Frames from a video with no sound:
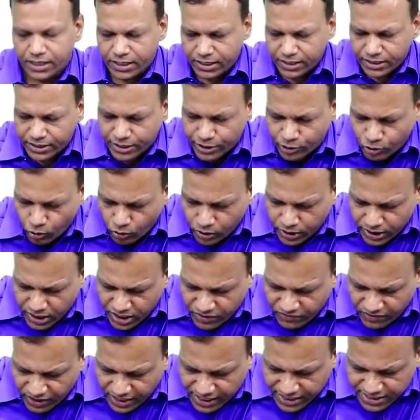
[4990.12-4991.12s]
In
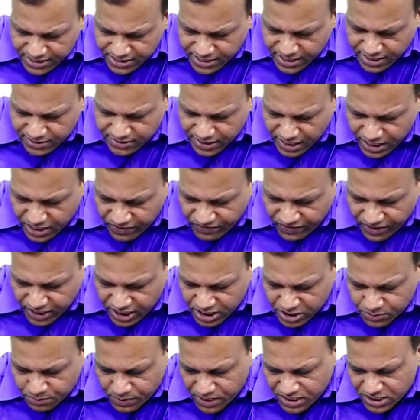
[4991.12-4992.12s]
ritodrine, one extra side
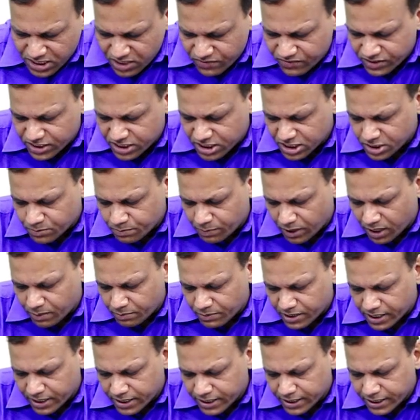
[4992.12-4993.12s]
effect is present, which is
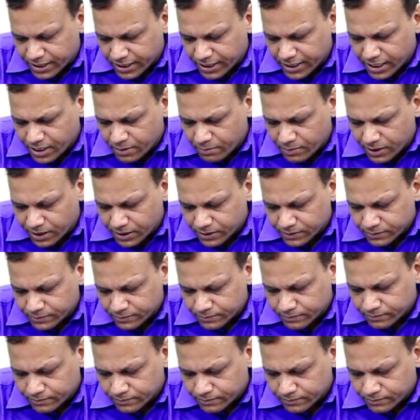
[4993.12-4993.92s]
pulmonary edema.